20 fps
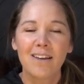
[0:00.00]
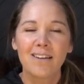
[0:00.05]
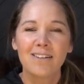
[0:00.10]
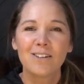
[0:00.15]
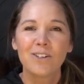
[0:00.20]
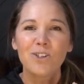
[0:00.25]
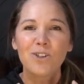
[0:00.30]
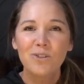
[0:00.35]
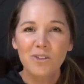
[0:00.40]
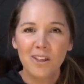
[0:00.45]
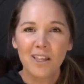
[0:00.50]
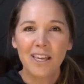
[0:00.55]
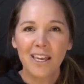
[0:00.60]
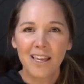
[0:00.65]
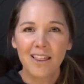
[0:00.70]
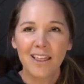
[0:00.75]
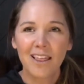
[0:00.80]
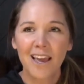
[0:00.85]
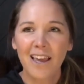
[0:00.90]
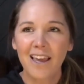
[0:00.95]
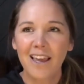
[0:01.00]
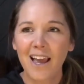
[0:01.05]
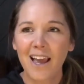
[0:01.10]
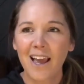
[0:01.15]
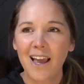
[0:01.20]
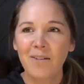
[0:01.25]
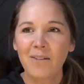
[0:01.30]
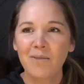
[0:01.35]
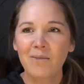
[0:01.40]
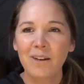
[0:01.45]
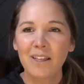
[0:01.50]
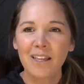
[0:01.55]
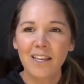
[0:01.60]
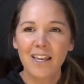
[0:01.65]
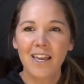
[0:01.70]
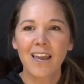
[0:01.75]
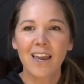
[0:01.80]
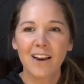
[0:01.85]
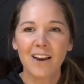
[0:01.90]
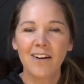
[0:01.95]
truly, like, I really
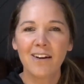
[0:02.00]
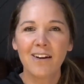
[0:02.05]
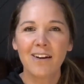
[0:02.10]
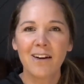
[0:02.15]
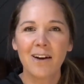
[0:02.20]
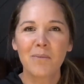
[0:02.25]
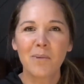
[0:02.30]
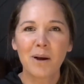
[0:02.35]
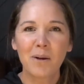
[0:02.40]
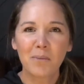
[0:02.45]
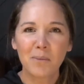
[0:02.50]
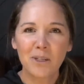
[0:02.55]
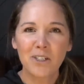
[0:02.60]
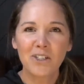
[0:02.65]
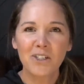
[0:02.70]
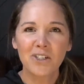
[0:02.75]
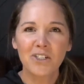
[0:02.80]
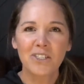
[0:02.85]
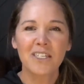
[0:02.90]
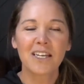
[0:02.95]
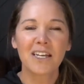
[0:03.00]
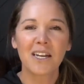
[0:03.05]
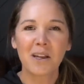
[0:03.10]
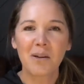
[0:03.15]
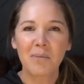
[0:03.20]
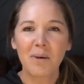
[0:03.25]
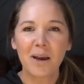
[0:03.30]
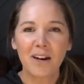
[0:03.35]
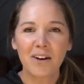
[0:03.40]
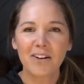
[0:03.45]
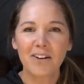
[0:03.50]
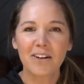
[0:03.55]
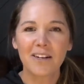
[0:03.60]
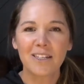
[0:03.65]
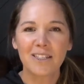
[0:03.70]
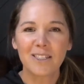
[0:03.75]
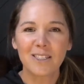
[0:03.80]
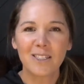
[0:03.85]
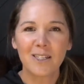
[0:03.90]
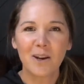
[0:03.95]
care about pitchers and getting better.
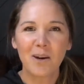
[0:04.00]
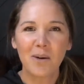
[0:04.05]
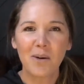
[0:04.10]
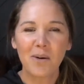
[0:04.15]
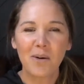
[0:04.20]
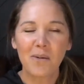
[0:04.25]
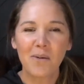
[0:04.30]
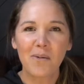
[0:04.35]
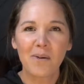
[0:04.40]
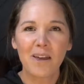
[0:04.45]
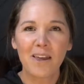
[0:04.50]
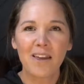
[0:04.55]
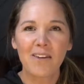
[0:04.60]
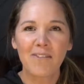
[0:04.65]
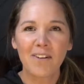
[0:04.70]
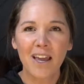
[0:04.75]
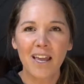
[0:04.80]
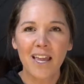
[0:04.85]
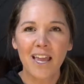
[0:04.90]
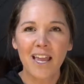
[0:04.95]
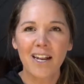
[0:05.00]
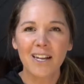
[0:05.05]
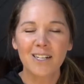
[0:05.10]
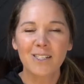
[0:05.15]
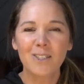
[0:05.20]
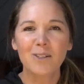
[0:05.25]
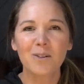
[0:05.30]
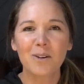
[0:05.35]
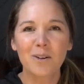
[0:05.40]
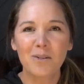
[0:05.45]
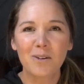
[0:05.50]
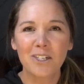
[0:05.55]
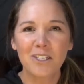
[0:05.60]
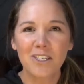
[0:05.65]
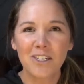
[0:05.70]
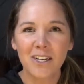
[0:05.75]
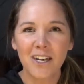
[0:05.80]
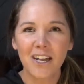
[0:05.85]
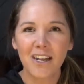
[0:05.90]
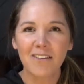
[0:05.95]
And so if I can't answer a
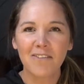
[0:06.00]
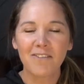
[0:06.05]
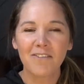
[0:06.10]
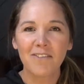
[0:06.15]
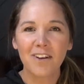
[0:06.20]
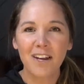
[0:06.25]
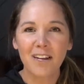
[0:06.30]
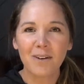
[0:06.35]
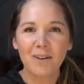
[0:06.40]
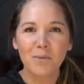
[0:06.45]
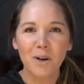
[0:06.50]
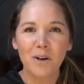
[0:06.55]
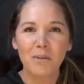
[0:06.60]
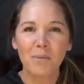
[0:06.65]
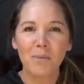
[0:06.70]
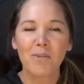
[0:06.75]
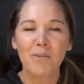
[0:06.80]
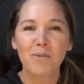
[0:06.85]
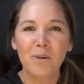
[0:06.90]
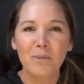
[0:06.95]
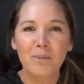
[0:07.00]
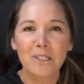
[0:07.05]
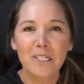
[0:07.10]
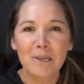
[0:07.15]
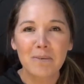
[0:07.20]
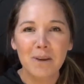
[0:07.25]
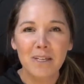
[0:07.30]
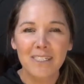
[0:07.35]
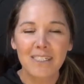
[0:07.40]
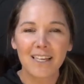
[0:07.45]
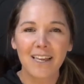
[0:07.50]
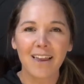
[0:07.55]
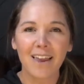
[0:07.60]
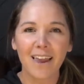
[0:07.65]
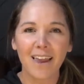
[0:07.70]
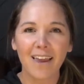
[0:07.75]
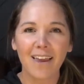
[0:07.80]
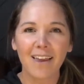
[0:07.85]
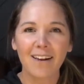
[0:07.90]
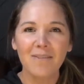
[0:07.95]
question, I can find one of my former teammates that
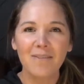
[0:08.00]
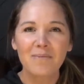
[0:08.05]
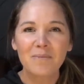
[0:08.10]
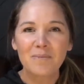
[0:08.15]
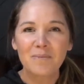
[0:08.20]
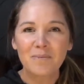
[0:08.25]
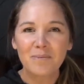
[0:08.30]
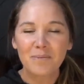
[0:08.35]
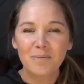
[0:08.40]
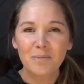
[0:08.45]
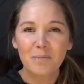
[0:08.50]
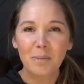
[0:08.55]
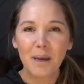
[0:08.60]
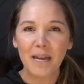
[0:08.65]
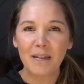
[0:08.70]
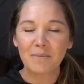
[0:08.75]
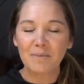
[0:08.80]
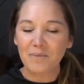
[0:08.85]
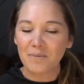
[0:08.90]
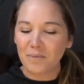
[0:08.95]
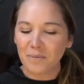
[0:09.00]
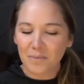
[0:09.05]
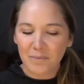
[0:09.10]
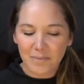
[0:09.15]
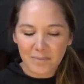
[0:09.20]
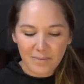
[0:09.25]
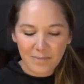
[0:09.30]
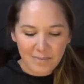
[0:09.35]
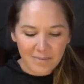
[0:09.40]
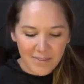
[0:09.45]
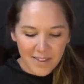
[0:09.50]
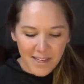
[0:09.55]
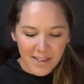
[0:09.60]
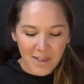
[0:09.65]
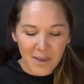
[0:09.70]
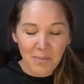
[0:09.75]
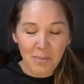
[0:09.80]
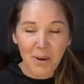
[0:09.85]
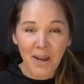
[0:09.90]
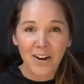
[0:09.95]
can. But
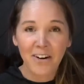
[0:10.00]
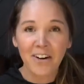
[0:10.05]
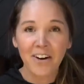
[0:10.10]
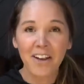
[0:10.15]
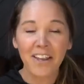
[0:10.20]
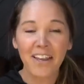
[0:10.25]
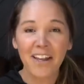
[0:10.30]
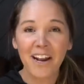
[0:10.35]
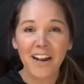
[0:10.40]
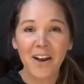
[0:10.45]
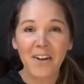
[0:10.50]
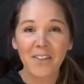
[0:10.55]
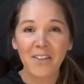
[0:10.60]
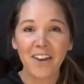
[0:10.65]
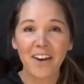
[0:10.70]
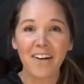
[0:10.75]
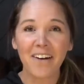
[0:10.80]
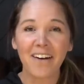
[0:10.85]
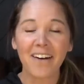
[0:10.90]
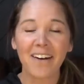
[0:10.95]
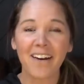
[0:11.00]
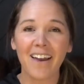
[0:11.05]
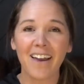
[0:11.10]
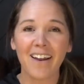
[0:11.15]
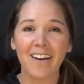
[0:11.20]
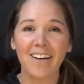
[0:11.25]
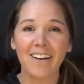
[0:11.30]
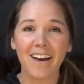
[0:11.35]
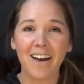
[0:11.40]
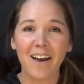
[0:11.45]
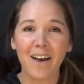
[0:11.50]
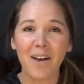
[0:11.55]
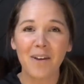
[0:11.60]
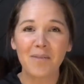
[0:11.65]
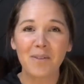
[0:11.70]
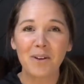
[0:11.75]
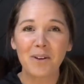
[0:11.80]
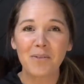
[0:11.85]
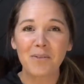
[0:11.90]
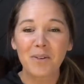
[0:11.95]
get better, get out there, and
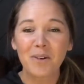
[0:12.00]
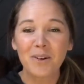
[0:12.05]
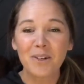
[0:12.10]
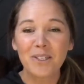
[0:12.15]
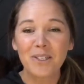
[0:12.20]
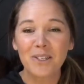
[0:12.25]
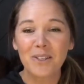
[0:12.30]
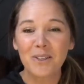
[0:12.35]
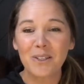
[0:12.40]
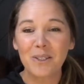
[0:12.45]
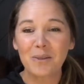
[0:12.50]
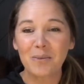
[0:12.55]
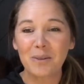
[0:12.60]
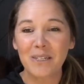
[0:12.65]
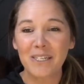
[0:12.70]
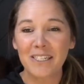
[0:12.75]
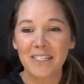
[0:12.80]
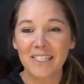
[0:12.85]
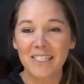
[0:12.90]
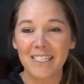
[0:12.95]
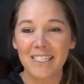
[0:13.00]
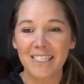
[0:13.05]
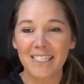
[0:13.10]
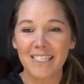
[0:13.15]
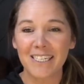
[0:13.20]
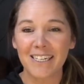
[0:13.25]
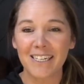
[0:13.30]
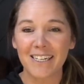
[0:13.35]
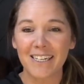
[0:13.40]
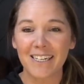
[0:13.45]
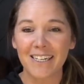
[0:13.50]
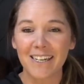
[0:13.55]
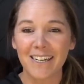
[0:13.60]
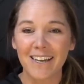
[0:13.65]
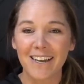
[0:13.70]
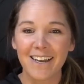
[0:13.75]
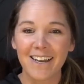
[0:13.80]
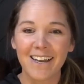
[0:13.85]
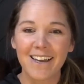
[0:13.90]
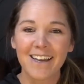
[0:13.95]
look forward to the spring season.
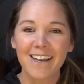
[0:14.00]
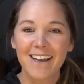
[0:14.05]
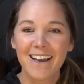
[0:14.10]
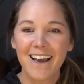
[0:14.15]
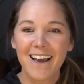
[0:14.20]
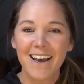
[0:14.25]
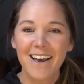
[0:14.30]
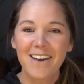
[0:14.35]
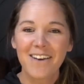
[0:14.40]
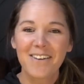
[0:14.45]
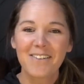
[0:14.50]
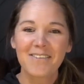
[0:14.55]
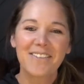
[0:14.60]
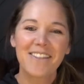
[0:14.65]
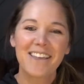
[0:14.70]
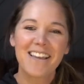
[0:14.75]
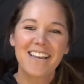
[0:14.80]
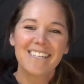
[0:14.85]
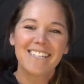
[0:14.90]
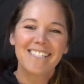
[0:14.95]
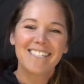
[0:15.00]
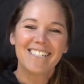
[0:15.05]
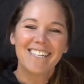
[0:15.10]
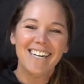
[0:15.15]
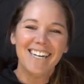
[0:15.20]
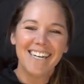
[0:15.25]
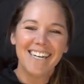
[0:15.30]
Thanks.